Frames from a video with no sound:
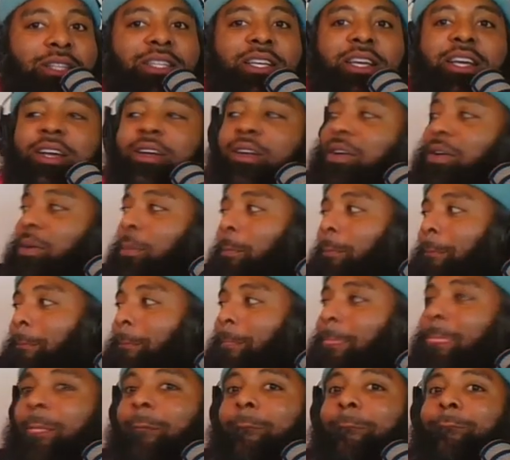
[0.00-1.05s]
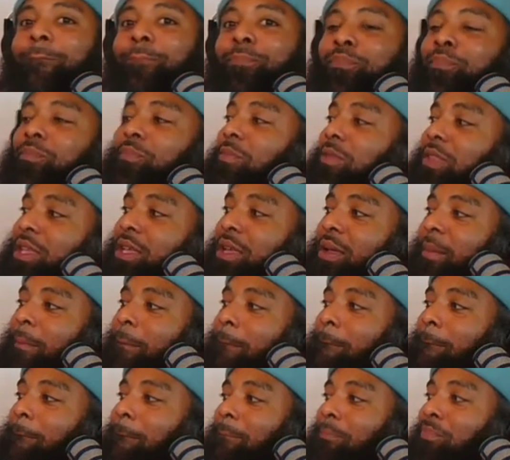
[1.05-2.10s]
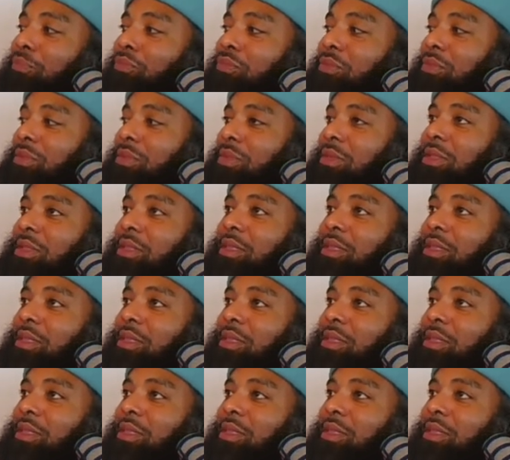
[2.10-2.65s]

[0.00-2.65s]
If I was Meek right now, I would use that for a song.